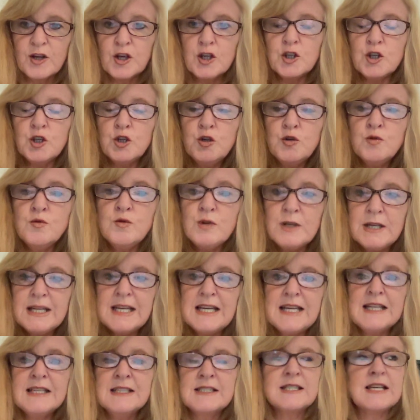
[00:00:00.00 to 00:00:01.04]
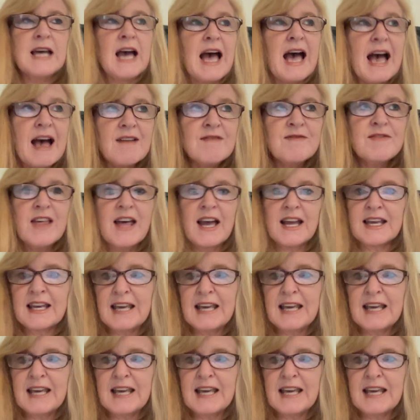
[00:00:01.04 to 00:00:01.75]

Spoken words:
You need to have that